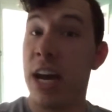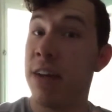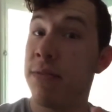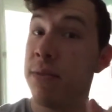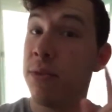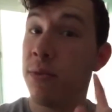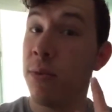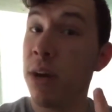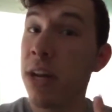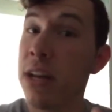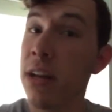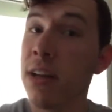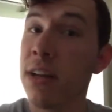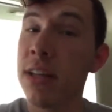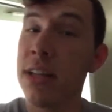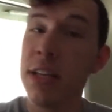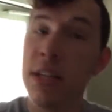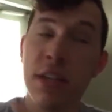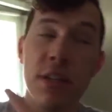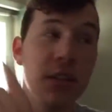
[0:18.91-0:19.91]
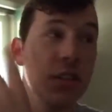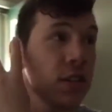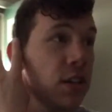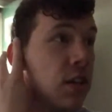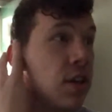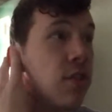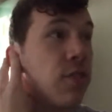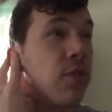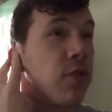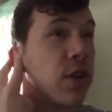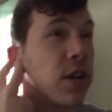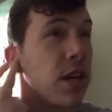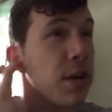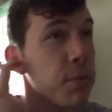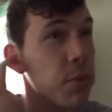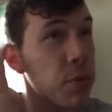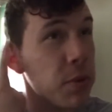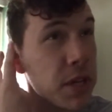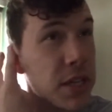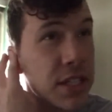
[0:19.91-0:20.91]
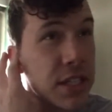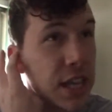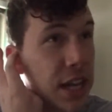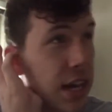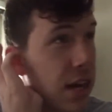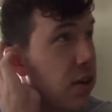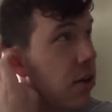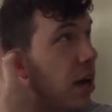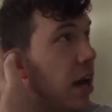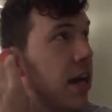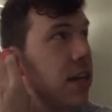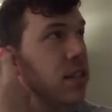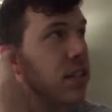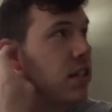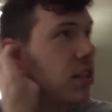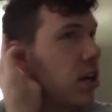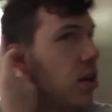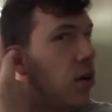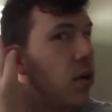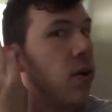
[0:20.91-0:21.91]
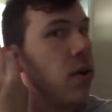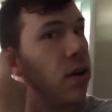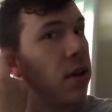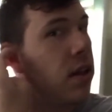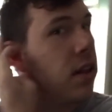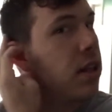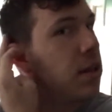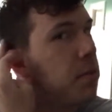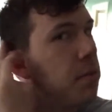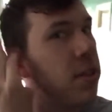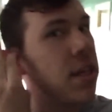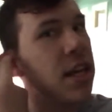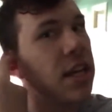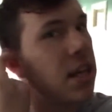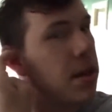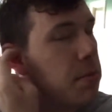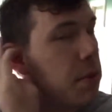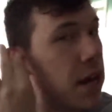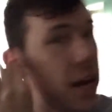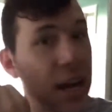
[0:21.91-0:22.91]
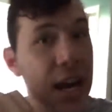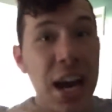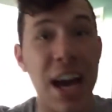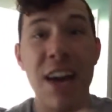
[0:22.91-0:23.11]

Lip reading: I've been waiting on these for a couple weeks now. Actually, no, let me take that back.